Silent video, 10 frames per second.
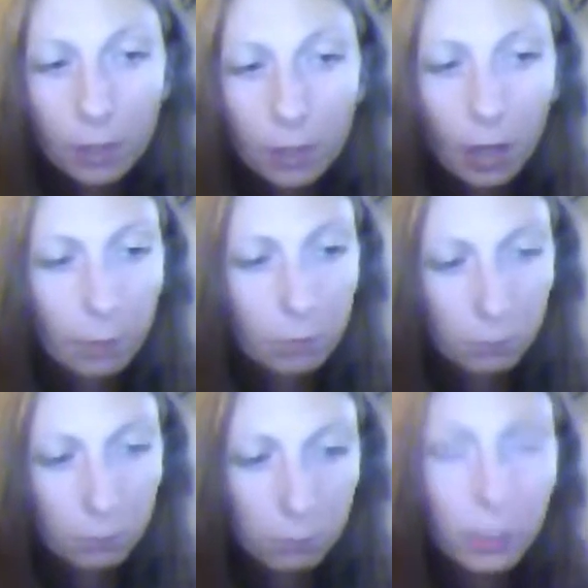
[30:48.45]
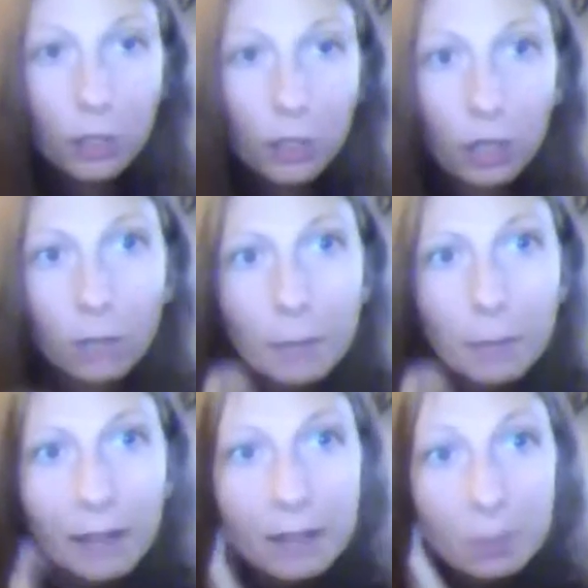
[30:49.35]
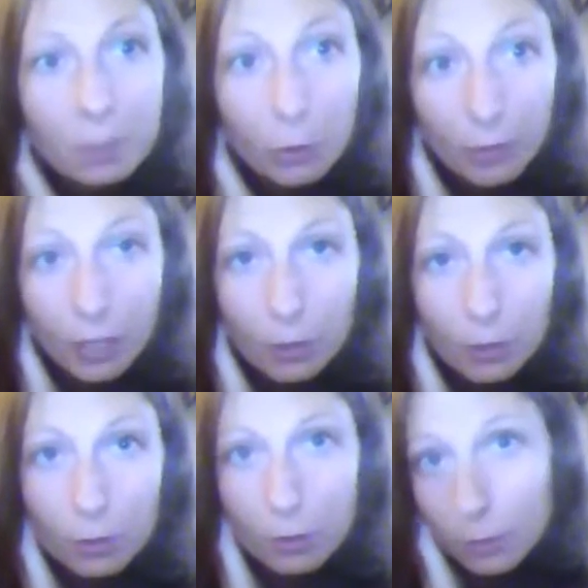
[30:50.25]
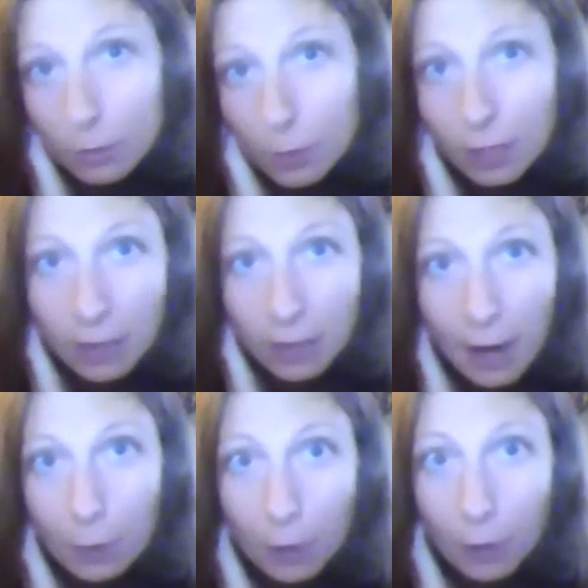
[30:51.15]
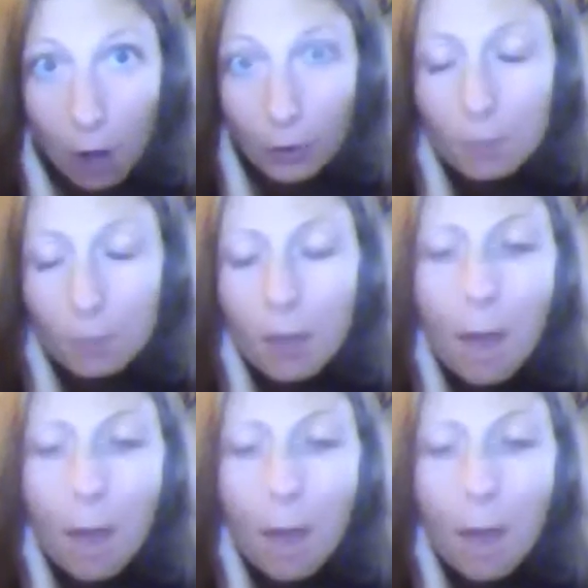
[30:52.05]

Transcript: I'm pretty sure I'll be making some more videos between now and autumn,